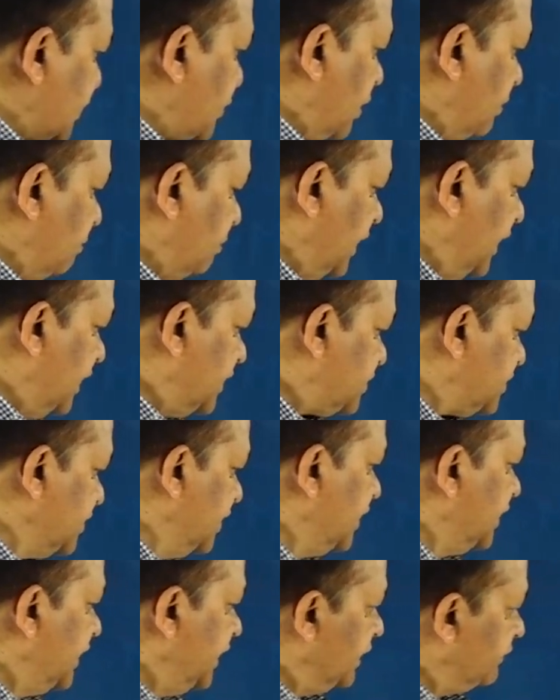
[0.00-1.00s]
complex
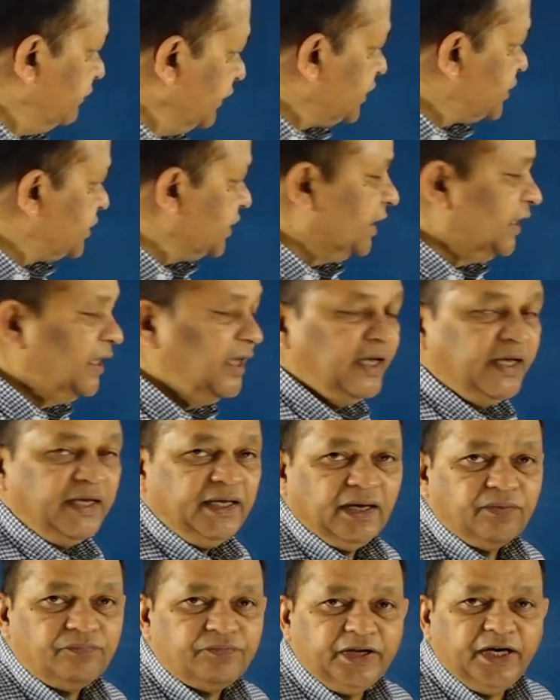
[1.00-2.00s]
in which
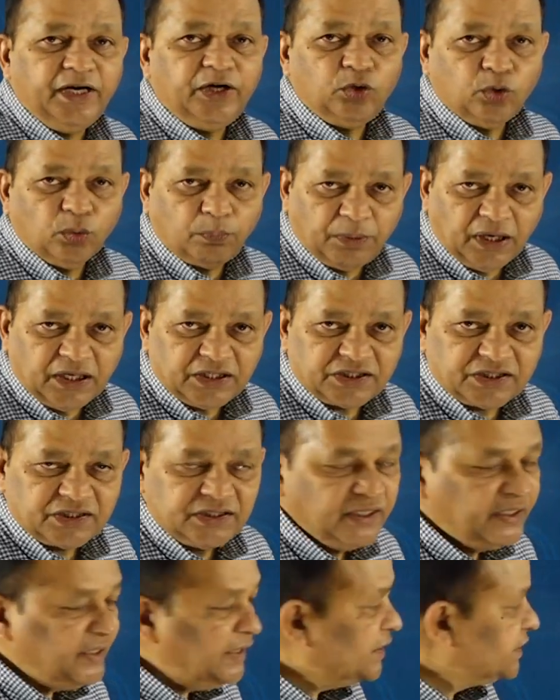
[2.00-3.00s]
Fe2 plus
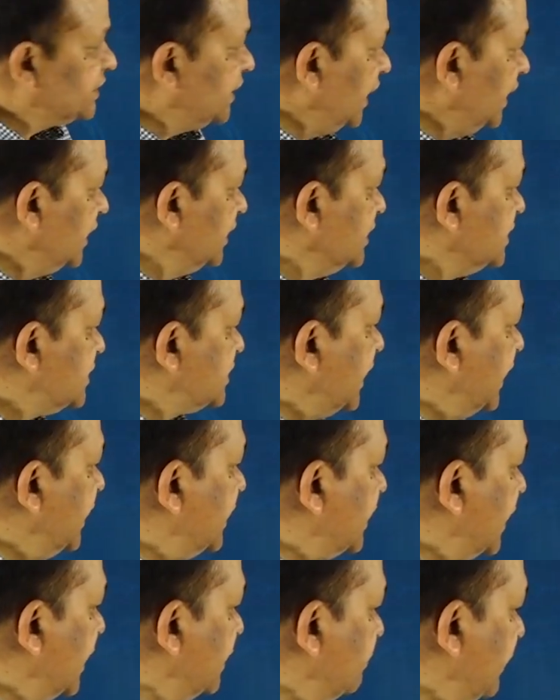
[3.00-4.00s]
is the
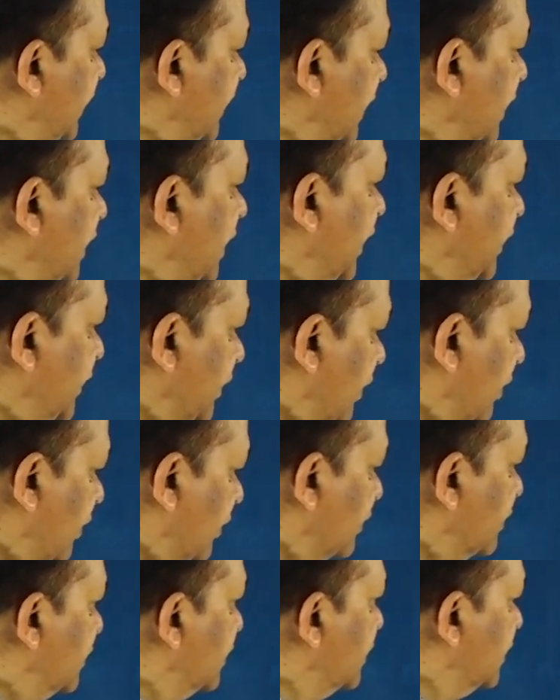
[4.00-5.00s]
central metal
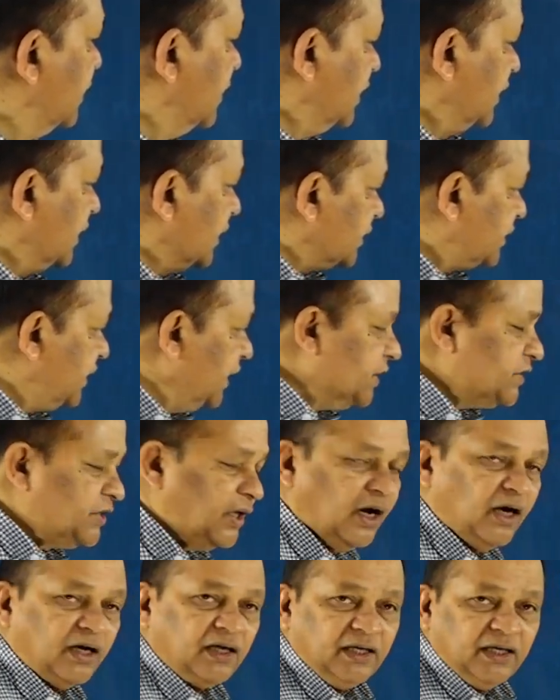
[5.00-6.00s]
ion. These
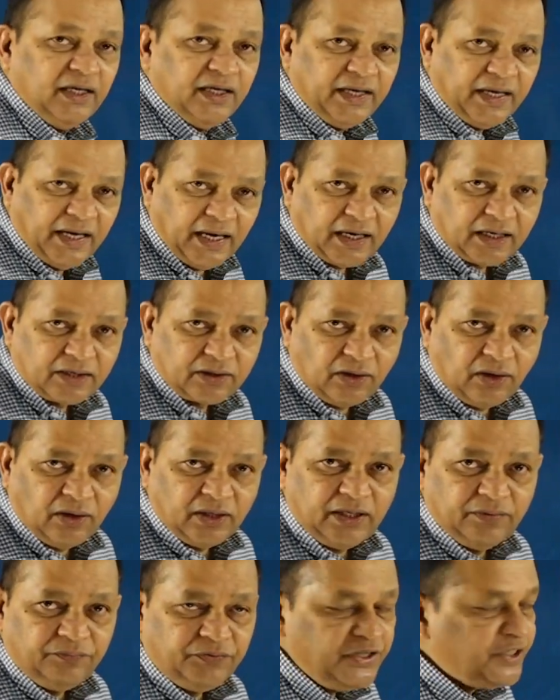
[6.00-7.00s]
are electron
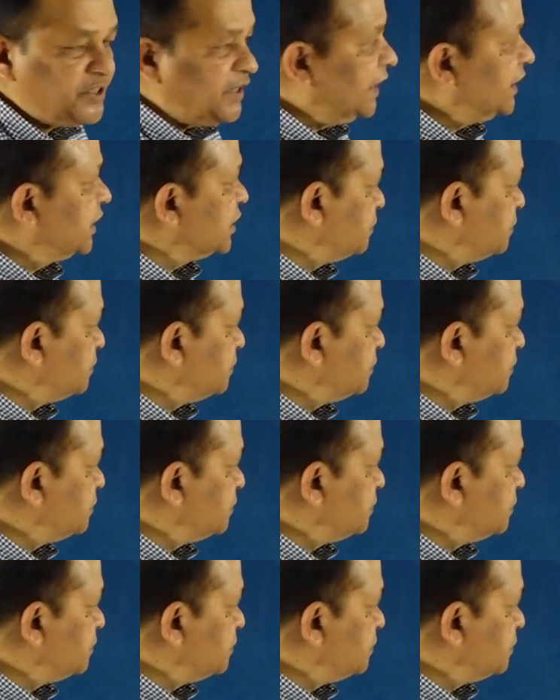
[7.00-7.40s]
deficient